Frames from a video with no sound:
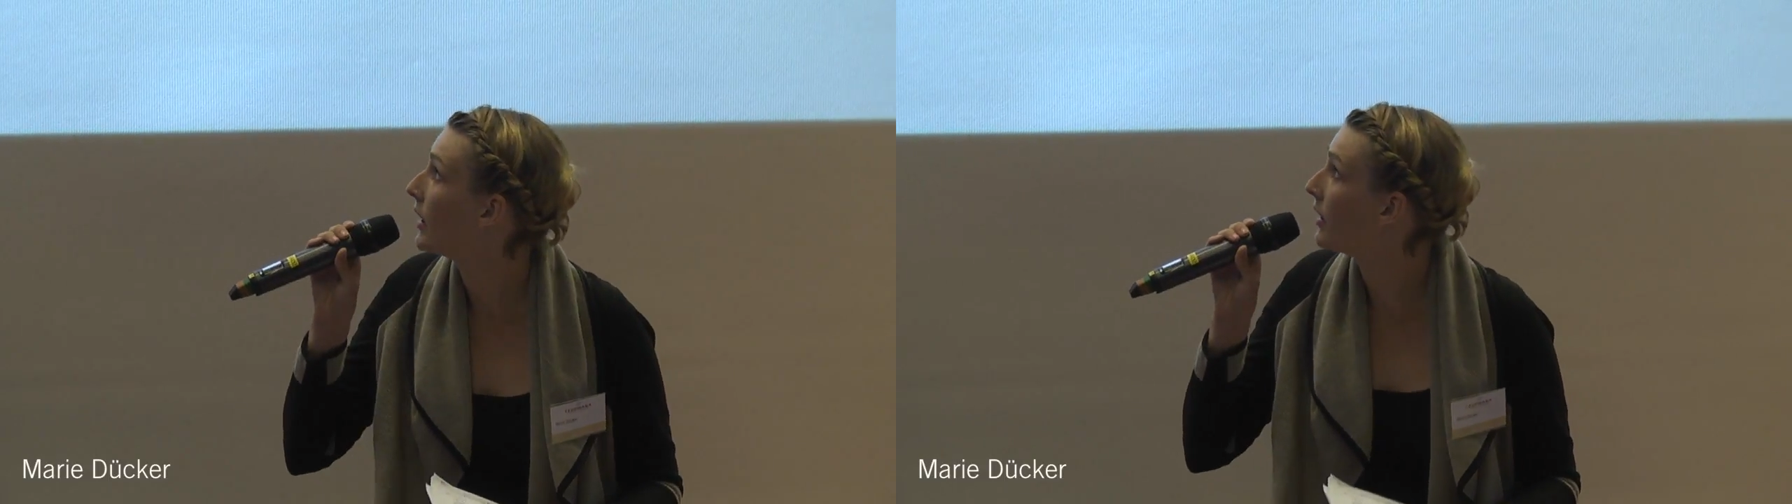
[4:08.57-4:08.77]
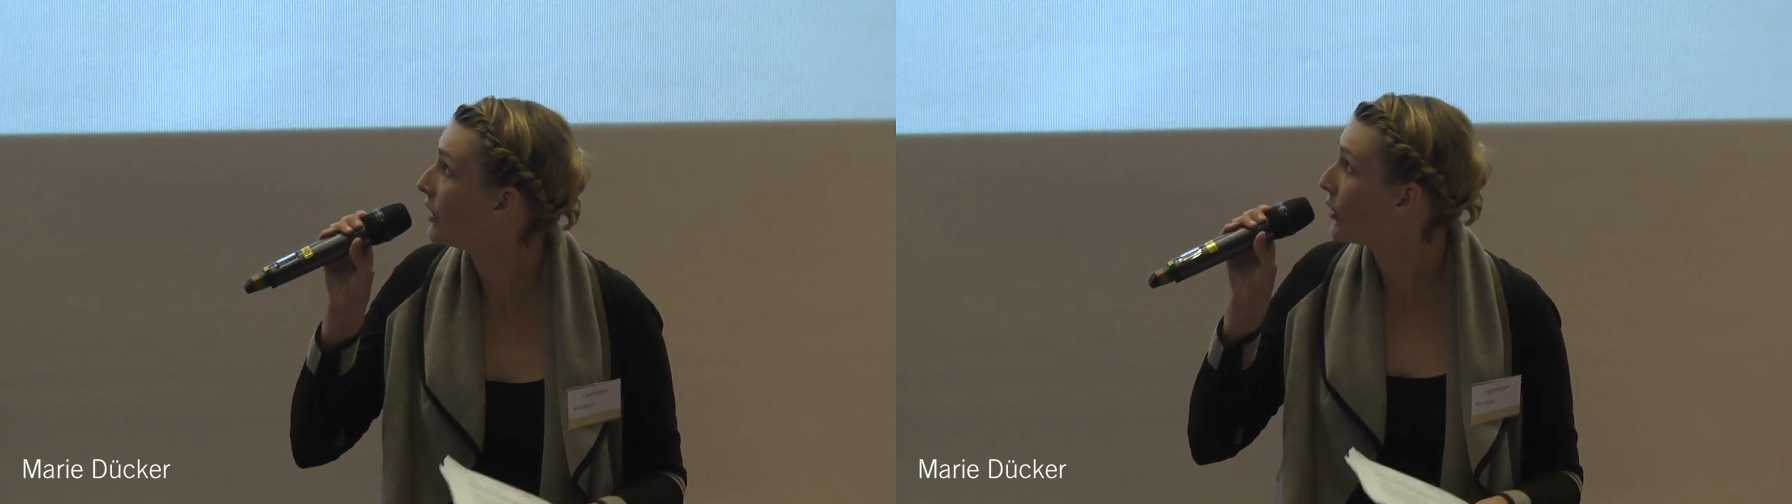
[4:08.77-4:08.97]

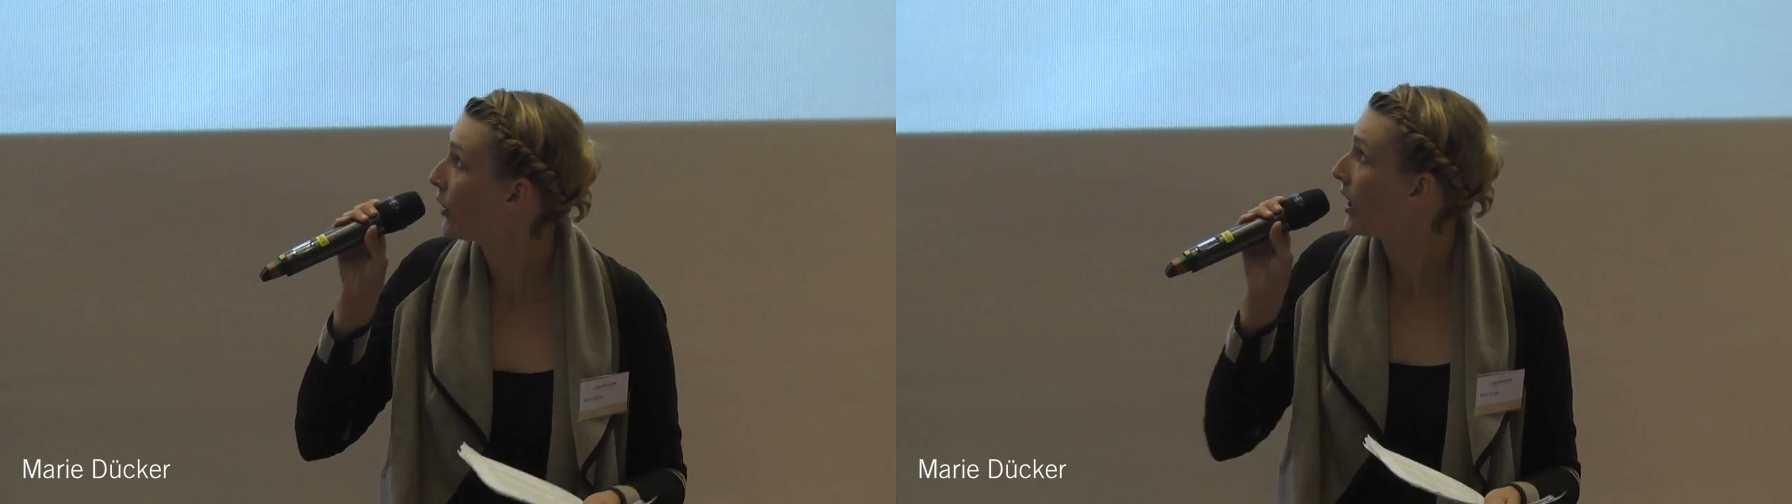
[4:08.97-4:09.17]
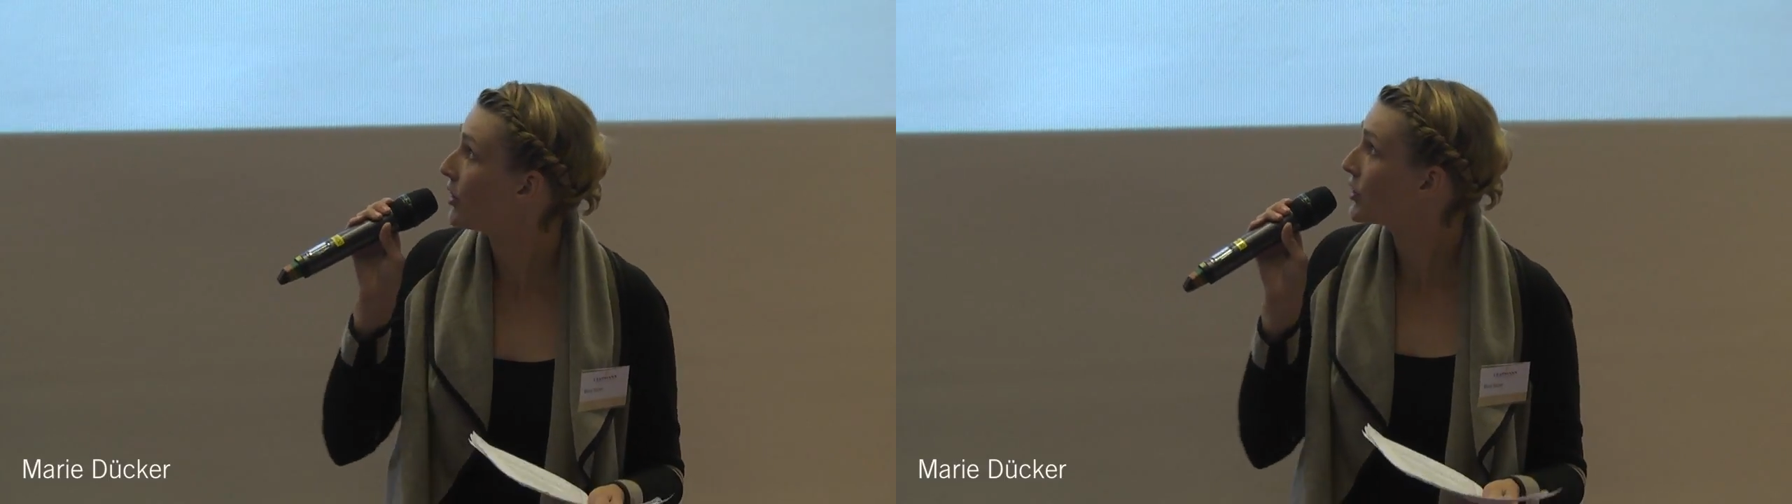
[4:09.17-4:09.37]
in
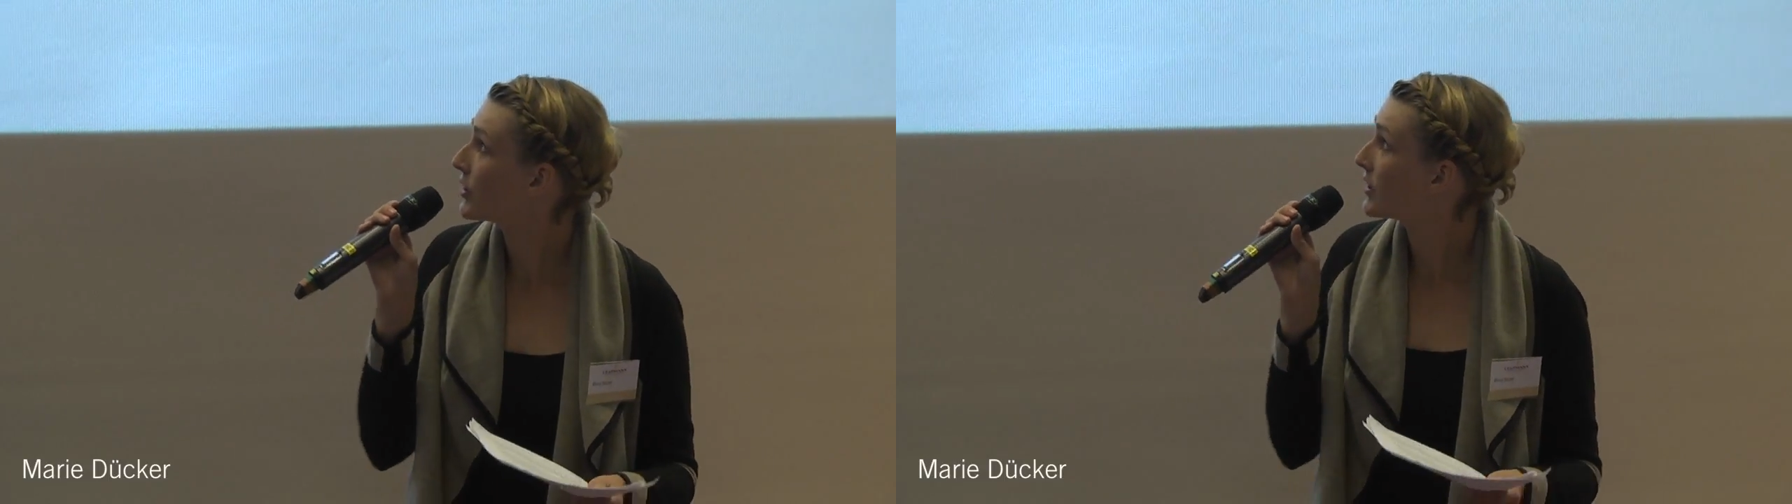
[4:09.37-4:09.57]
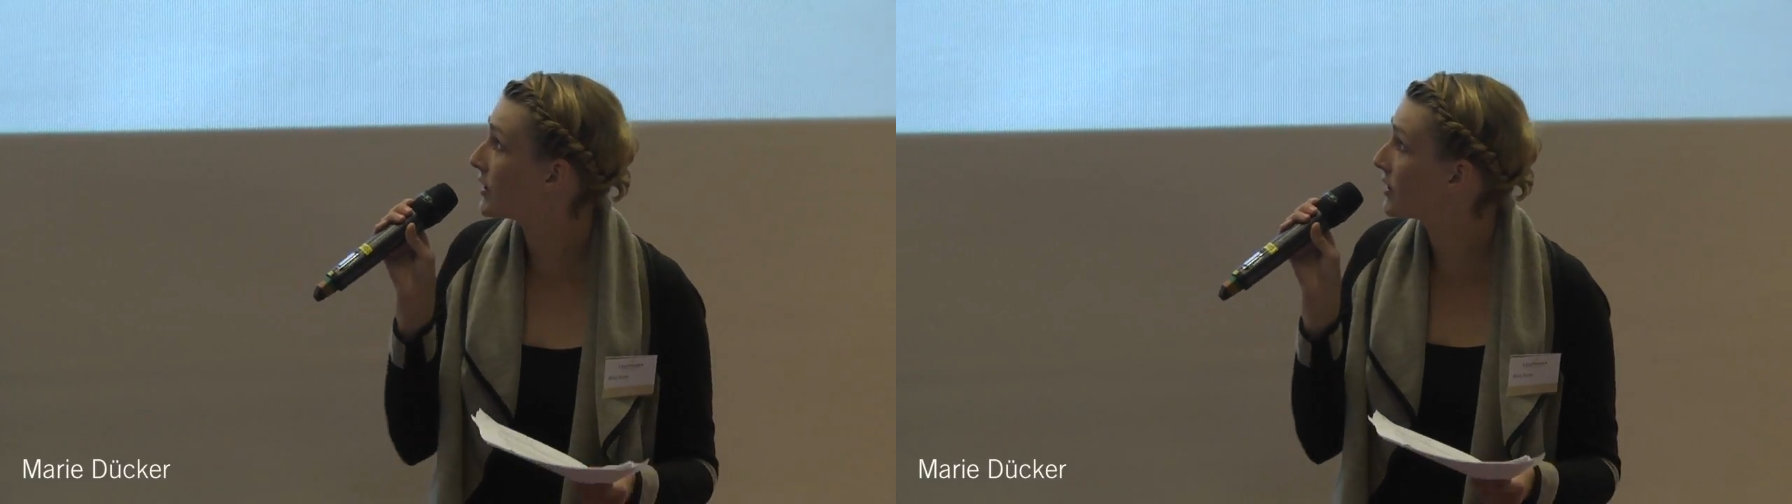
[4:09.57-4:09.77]
education
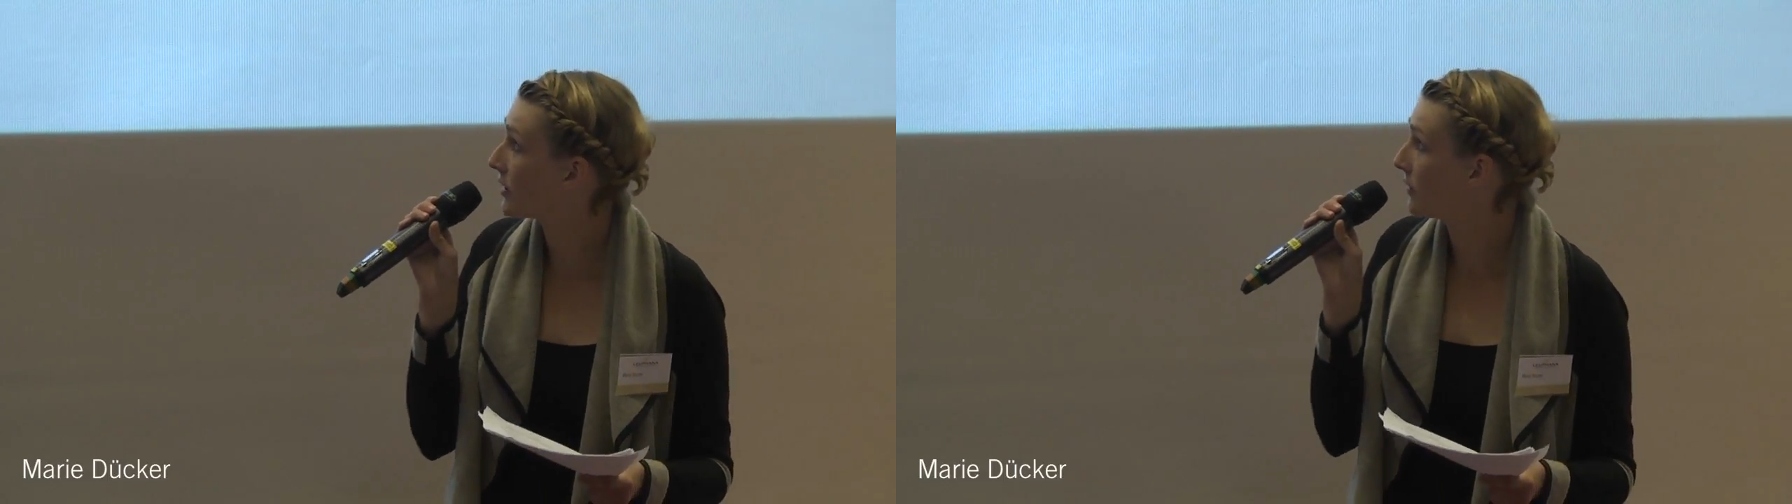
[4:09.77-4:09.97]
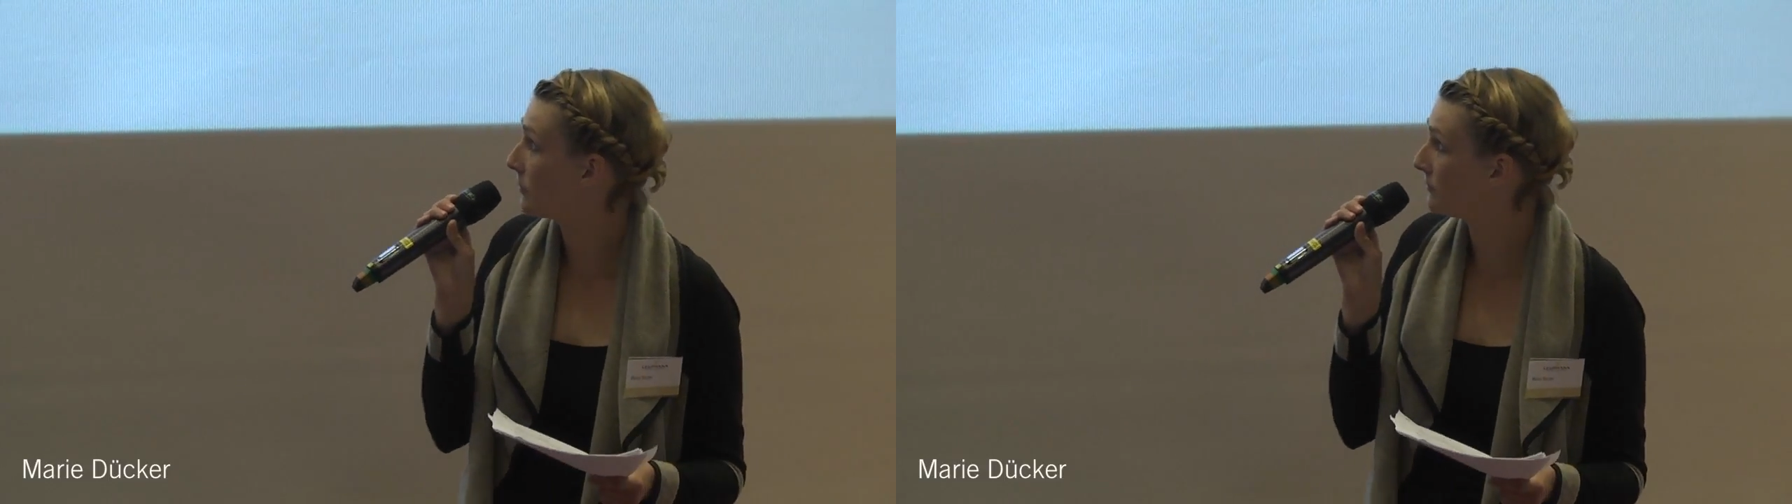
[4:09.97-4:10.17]

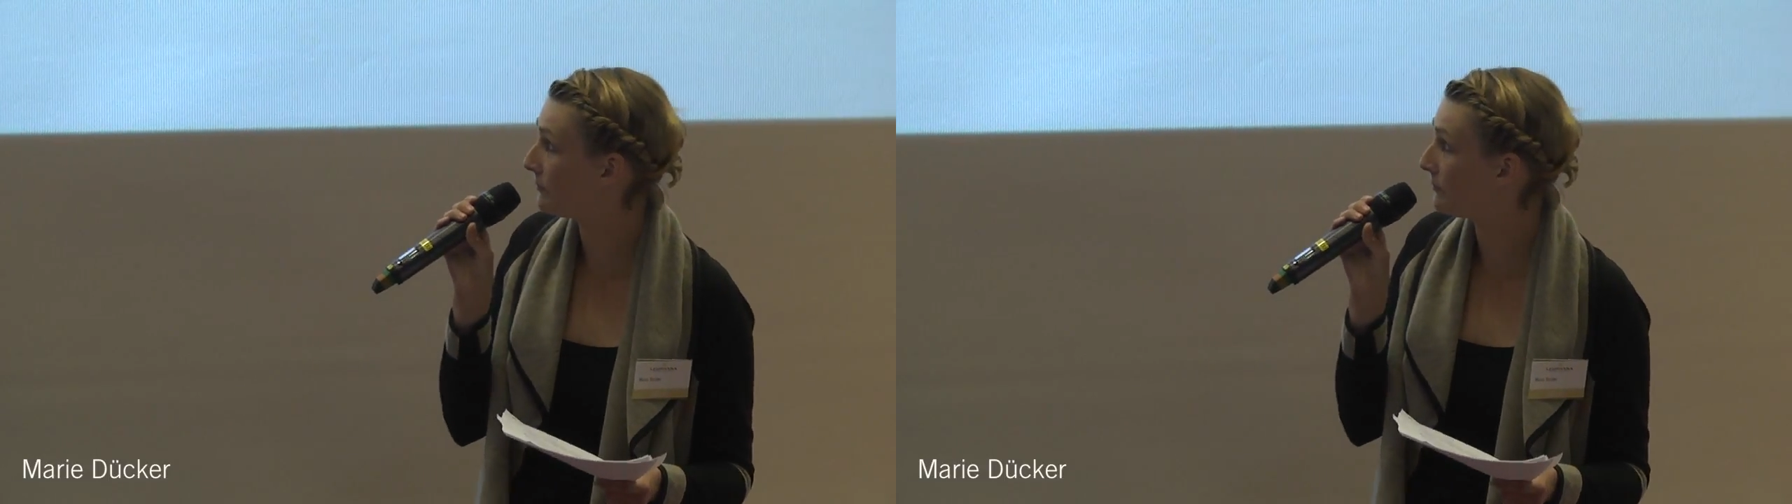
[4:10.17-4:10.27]
system.